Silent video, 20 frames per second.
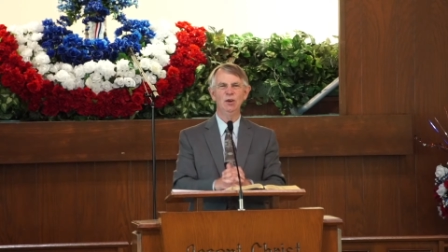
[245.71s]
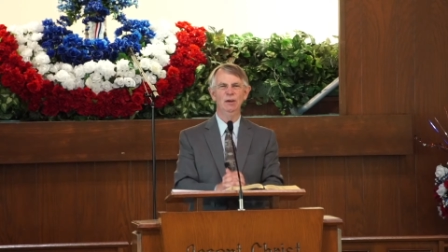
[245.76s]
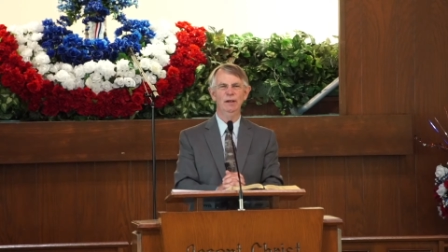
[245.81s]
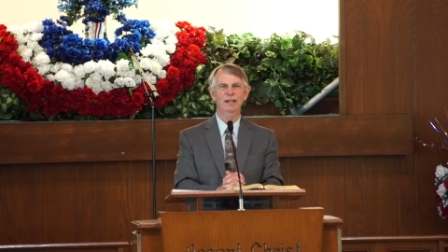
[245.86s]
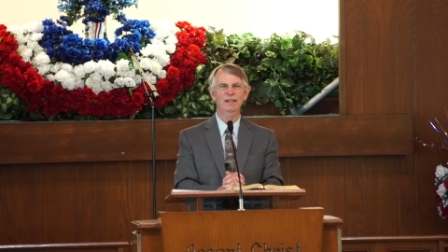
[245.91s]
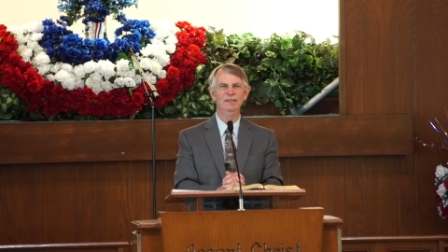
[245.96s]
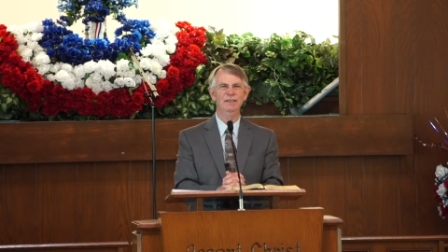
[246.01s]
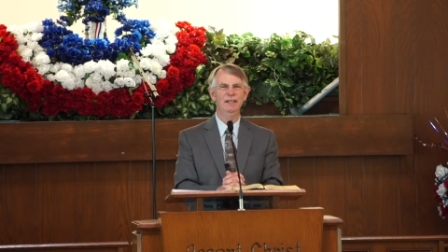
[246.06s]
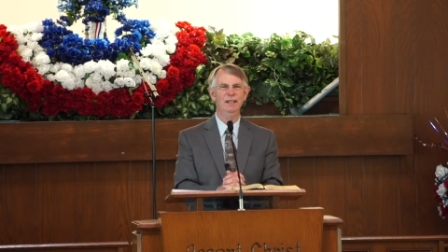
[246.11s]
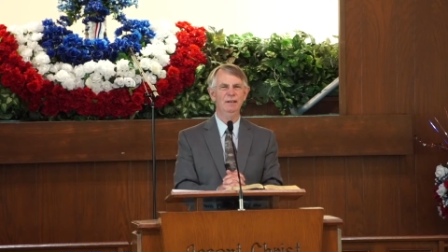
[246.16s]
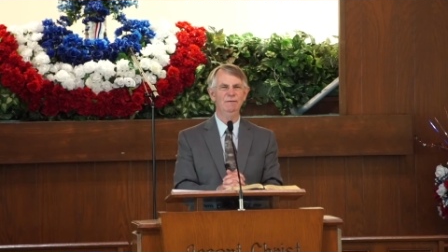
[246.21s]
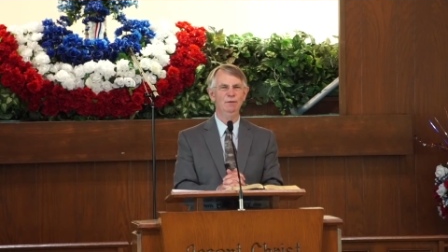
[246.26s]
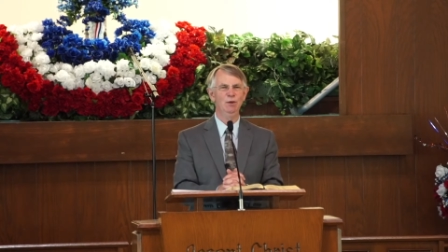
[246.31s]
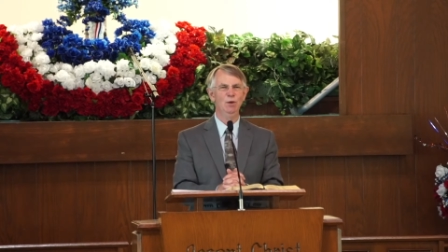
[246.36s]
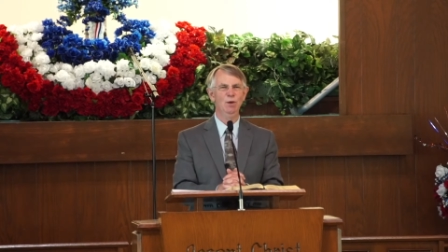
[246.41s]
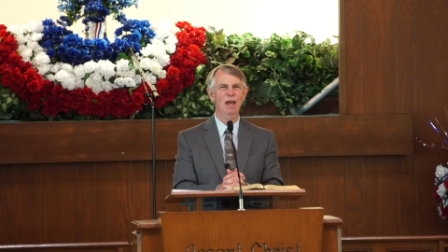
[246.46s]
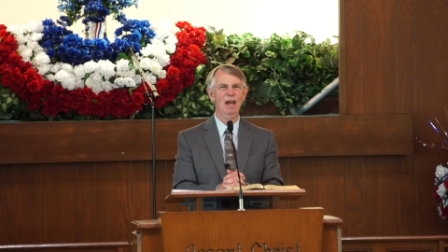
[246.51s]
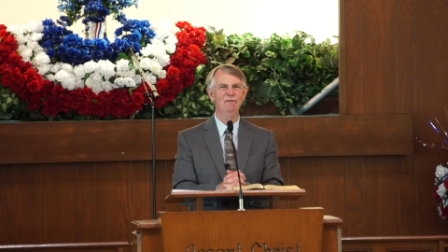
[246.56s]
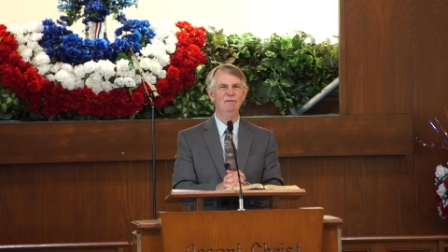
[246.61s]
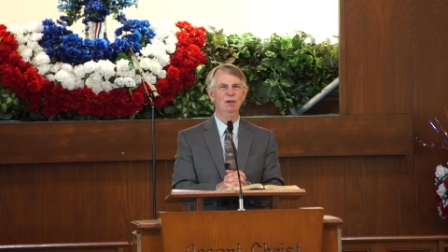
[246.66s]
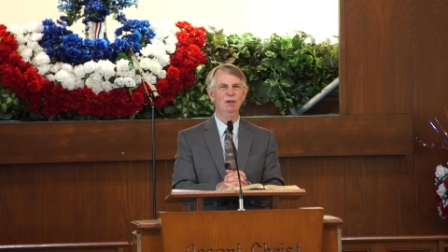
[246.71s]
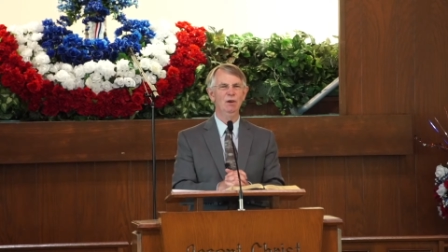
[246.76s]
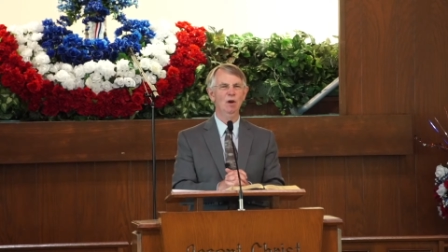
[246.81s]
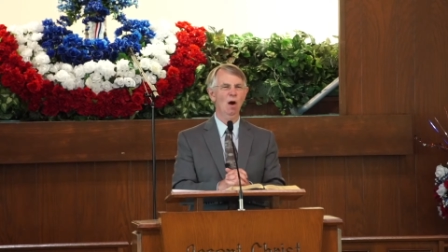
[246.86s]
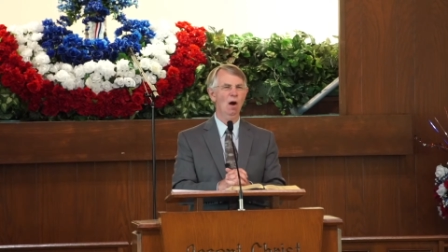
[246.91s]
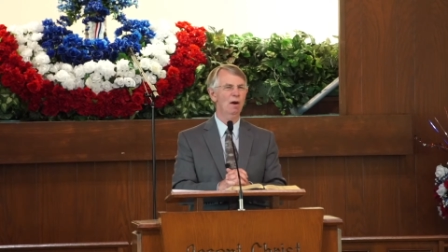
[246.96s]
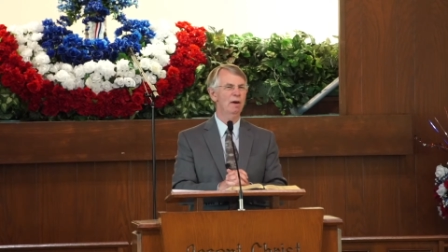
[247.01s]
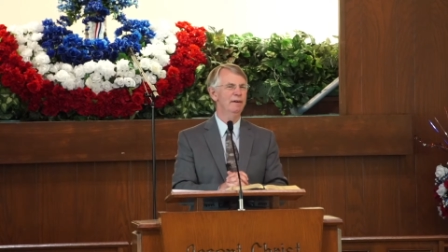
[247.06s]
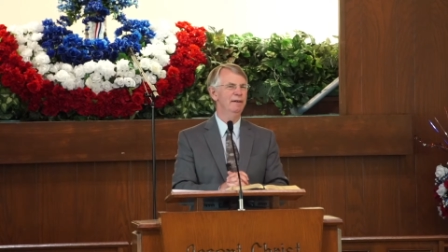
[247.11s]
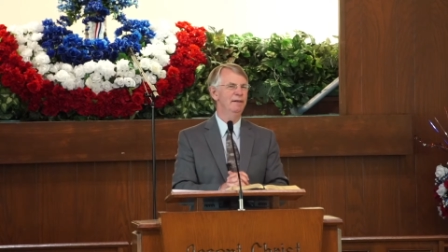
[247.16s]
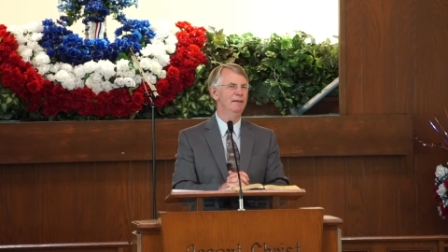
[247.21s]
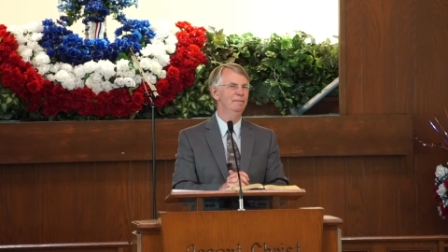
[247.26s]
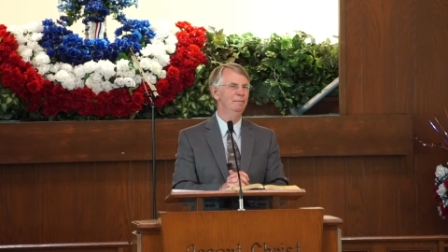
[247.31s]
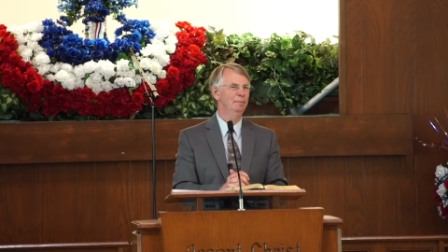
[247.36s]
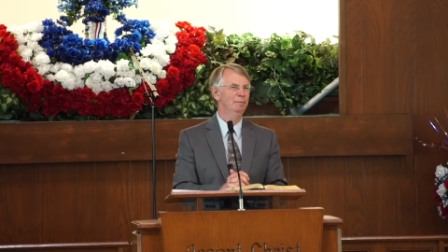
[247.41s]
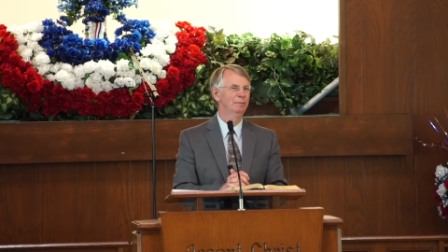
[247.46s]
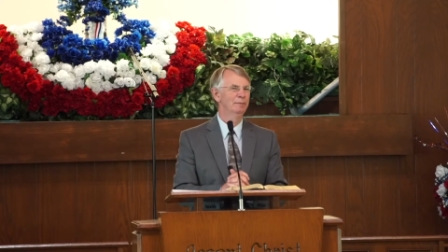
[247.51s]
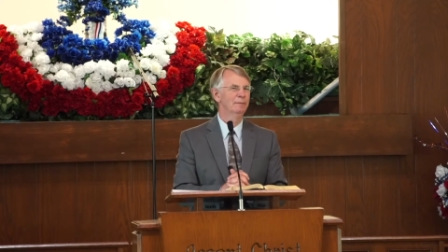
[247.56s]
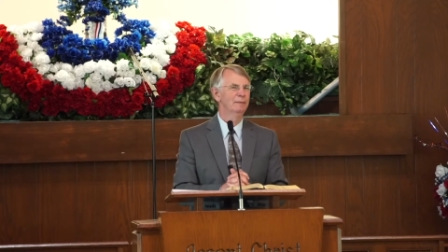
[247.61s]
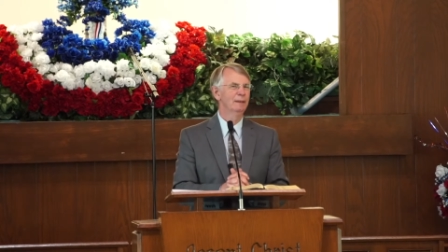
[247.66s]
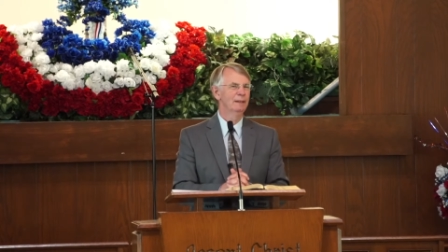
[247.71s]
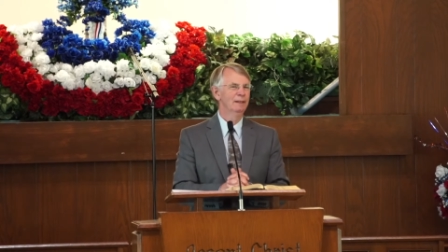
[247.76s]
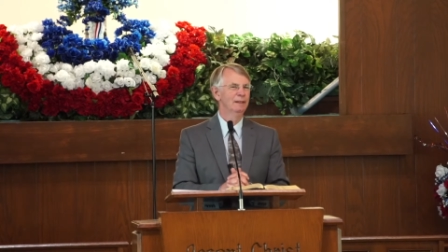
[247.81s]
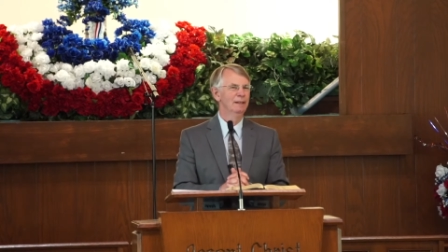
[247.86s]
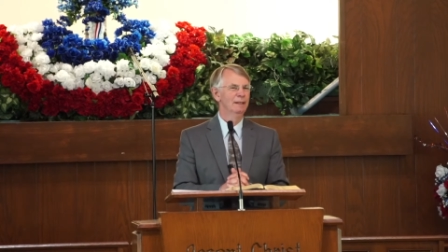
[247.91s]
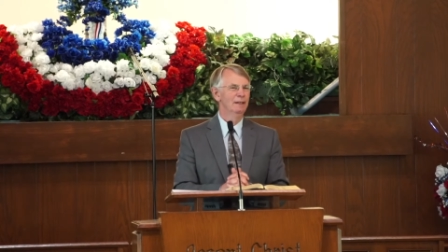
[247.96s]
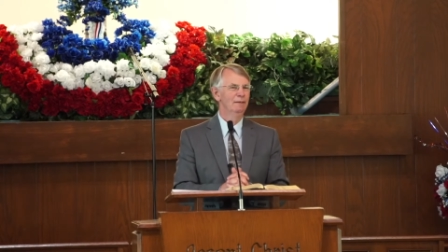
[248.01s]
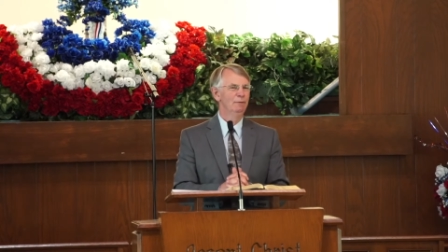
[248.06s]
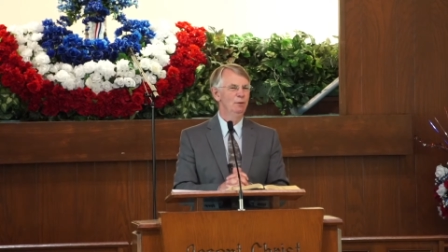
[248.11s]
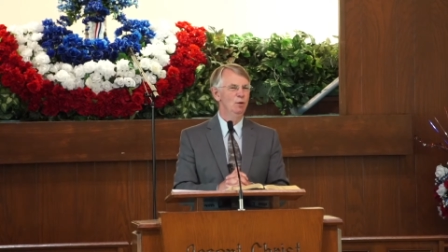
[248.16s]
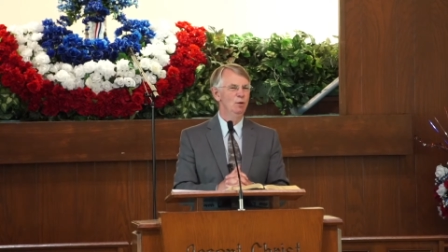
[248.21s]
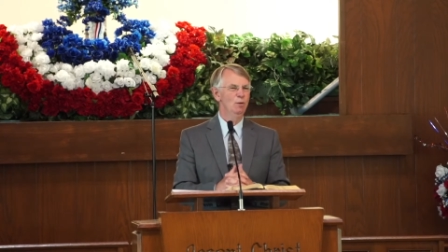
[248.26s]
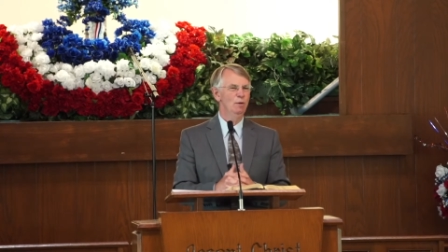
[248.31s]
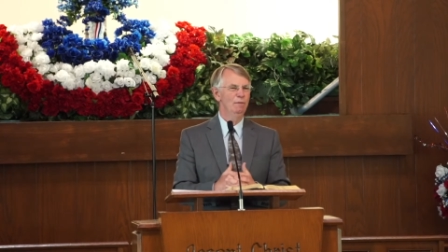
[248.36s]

isn't it? If you have a garden if you,